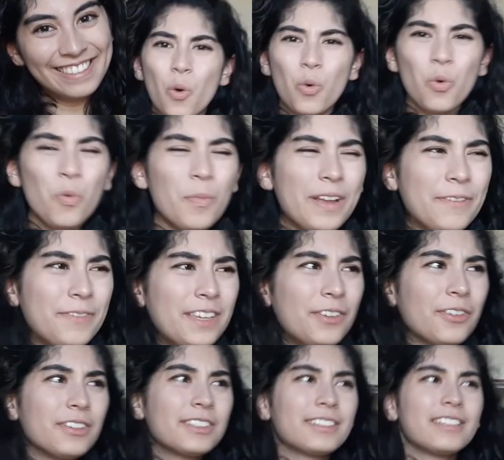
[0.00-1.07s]
Oh, my feet
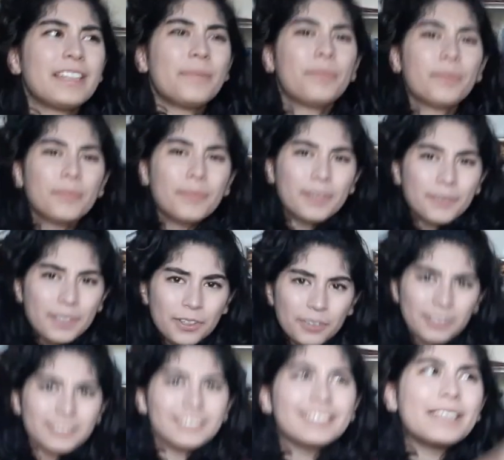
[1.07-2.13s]
are asleep. My feet are
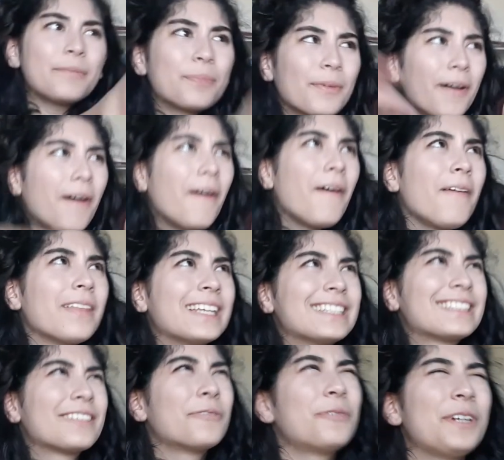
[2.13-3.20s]
asleep. Oh,
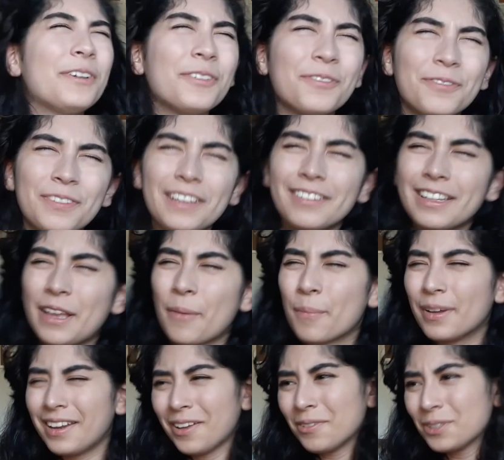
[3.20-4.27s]
that's a weird feeling,
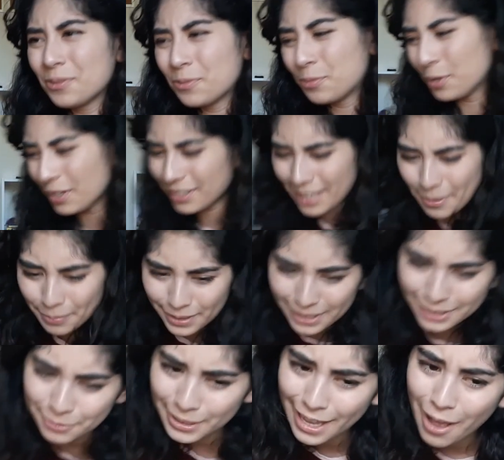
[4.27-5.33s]
but it was worth it
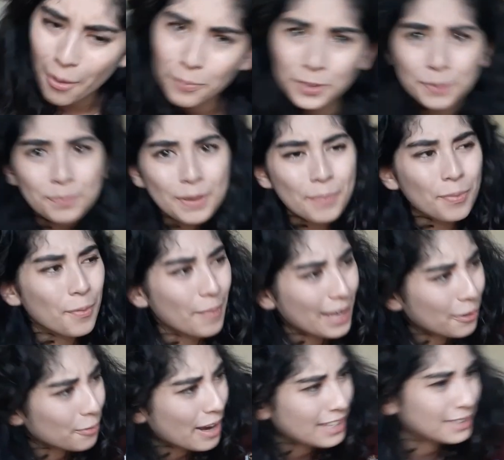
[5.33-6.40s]
because we helped some people
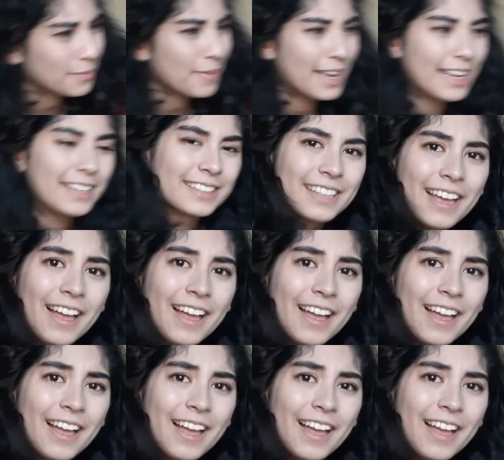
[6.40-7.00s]
make resumes.